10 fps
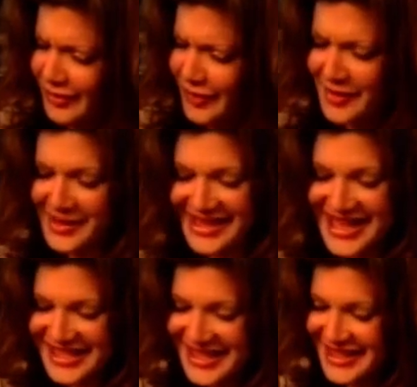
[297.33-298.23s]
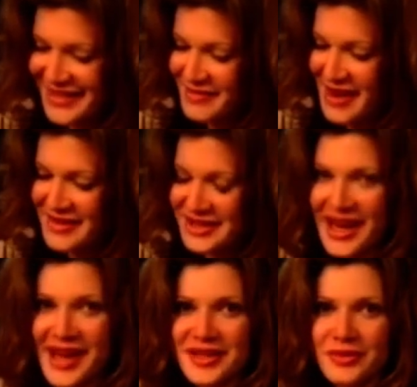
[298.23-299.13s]
Wait a minute, this isn't even my
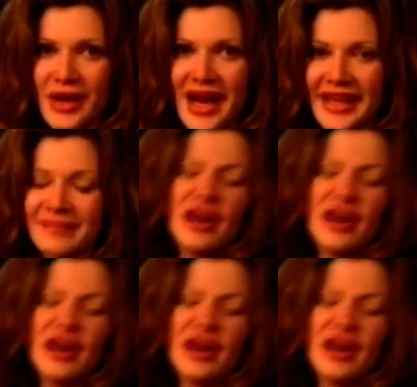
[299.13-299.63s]
vagina's writing.